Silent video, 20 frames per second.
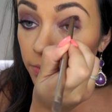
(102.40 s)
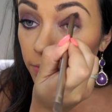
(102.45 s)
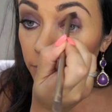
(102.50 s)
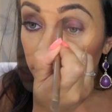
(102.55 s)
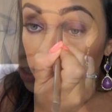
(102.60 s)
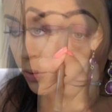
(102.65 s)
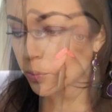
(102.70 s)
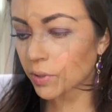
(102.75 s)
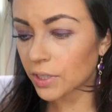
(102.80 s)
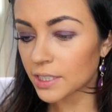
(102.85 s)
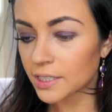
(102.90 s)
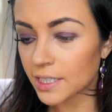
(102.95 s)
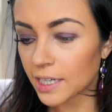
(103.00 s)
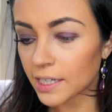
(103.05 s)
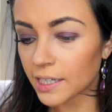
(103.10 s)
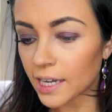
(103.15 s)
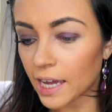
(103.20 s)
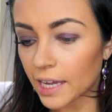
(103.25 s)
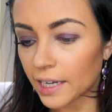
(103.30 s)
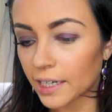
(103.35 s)
Then you want to
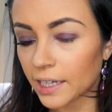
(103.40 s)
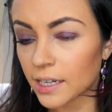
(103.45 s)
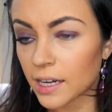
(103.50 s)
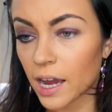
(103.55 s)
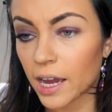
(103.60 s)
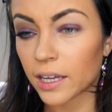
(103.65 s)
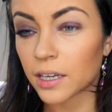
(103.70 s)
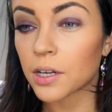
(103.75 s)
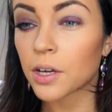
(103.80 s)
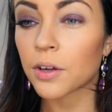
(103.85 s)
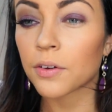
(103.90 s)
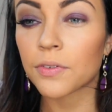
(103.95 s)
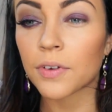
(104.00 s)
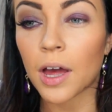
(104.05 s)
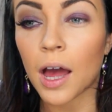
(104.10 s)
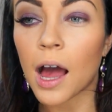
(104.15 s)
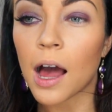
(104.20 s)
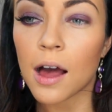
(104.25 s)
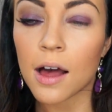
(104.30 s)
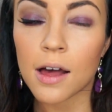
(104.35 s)
take any kind
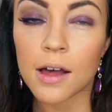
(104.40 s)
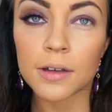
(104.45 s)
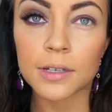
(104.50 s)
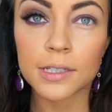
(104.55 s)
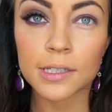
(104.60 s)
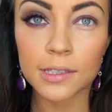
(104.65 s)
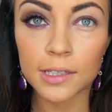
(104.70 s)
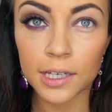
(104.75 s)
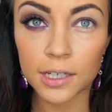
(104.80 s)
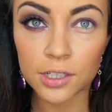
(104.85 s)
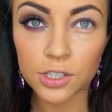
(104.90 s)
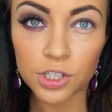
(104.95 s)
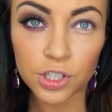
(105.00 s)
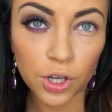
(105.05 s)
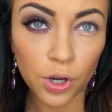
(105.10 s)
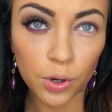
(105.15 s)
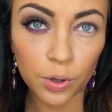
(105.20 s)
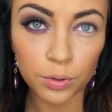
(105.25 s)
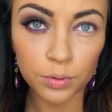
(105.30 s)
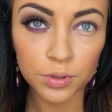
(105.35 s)
of uh, skin
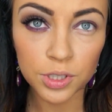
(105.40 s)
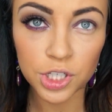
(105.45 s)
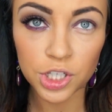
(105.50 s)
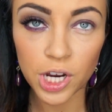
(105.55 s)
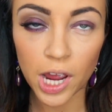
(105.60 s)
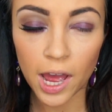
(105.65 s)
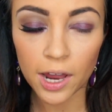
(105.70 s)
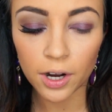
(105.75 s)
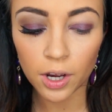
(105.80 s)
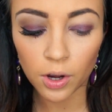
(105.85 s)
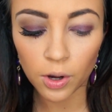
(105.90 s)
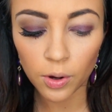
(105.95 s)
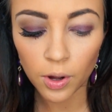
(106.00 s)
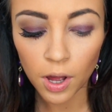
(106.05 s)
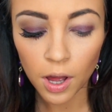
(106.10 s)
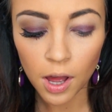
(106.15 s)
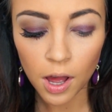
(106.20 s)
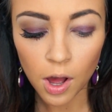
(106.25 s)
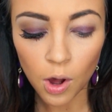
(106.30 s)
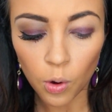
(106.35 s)
tone shadow
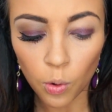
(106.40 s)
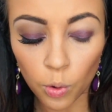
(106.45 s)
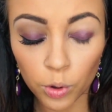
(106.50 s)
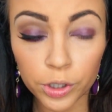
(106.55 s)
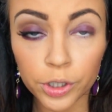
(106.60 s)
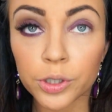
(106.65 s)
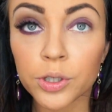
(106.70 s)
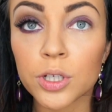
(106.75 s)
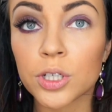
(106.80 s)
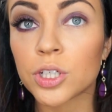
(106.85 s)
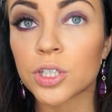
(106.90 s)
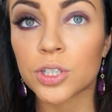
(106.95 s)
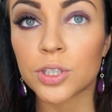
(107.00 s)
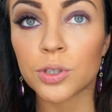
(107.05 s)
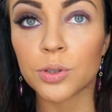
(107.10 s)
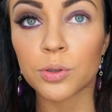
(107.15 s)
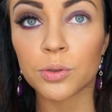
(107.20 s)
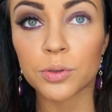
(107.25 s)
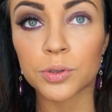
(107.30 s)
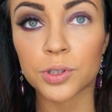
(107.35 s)
or you can just
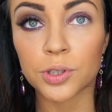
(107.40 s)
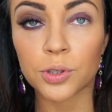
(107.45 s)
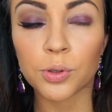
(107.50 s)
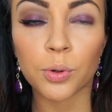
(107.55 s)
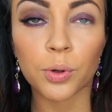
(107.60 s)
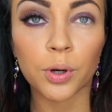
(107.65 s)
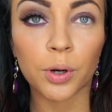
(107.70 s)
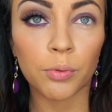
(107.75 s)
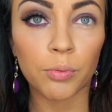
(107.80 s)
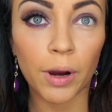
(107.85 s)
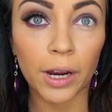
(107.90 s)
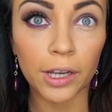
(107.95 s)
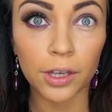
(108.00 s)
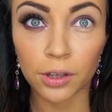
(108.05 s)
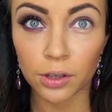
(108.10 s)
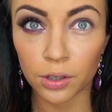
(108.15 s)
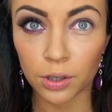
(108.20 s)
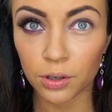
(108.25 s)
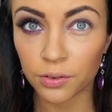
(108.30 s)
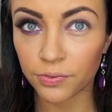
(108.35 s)
use your
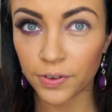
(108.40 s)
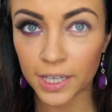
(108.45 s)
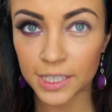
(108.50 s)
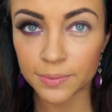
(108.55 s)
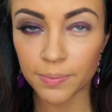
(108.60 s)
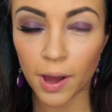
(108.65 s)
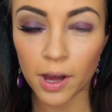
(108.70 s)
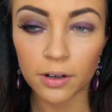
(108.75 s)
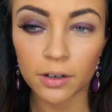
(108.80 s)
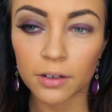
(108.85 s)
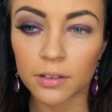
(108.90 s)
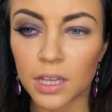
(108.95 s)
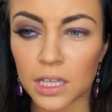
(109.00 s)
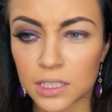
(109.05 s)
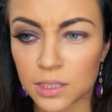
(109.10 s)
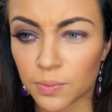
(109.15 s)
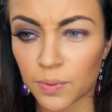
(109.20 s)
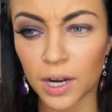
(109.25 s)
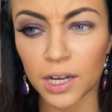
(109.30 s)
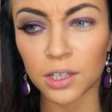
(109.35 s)
regular face powder.
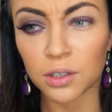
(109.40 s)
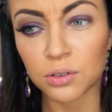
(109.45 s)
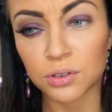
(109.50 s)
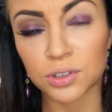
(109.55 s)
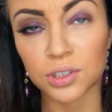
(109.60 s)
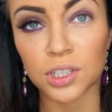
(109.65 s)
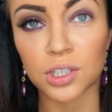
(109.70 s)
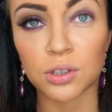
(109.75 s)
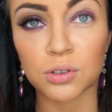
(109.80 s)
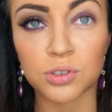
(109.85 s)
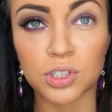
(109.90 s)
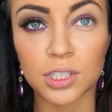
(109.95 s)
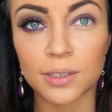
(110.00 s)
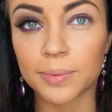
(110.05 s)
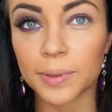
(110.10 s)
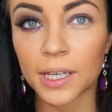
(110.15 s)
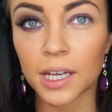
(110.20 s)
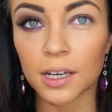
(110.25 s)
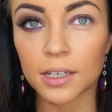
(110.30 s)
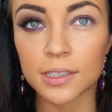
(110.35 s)
That's what I usually use just
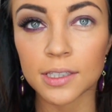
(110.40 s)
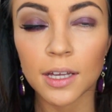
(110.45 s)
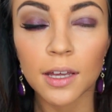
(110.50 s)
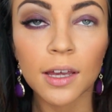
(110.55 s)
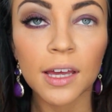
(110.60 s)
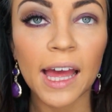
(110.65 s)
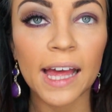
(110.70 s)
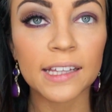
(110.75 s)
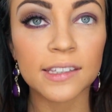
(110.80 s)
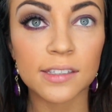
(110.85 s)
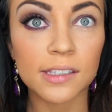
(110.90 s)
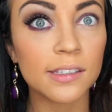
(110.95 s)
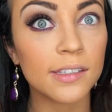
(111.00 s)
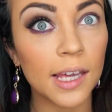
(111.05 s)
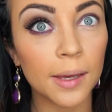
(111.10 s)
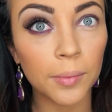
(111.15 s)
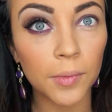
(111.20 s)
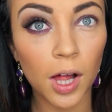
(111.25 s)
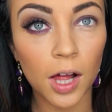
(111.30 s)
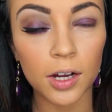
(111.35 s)
because it's the
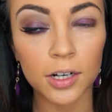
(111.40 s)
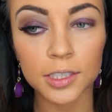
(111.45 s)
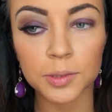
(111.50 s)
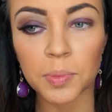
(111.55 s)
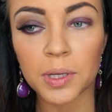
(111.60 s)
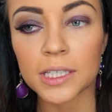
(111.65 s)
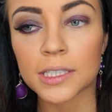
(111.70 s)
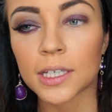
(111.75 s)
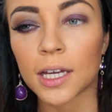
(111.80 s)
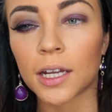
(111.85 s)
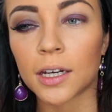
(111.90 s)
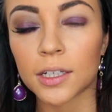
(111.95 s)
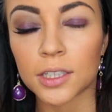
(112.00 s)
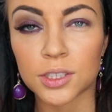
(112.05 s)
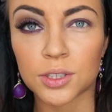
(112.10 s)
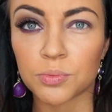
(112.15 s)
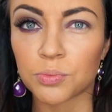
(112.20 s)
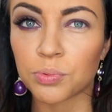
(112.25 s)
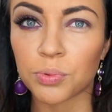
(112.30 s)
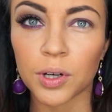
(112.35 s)
same color as my skin.
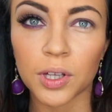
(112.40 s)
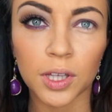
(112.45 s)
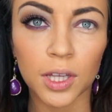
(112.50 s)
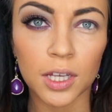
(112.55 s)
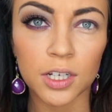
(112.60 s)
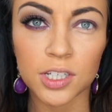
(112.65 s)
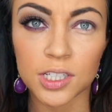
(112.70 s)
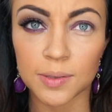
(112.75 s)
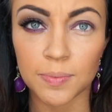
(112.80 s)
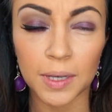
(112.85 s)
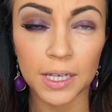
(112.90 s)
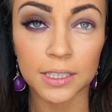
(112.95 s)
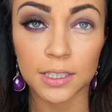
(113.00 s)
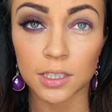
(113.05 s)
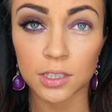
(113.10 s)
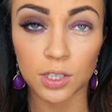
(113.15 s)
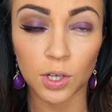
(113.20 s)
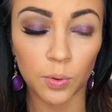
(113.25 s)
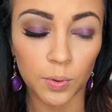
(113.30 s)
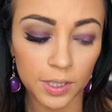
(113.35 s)
It really just makes
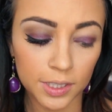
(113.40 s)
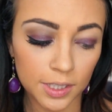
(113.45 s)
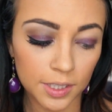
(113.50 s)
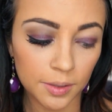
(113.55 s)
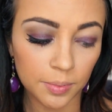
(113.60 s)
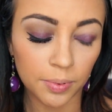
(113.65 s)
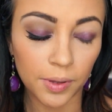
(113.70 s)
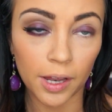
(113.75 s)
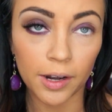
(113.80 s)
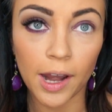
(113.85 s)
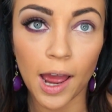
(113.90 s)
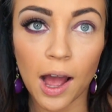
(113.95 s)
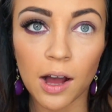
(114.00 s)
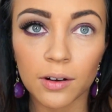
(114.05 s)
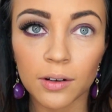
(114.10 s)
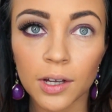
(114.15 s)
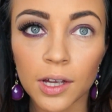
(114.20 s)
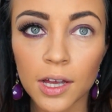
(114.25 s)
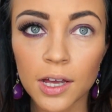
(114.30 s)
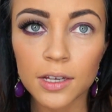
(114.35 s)
it so easy to blend
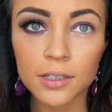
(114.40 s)
out.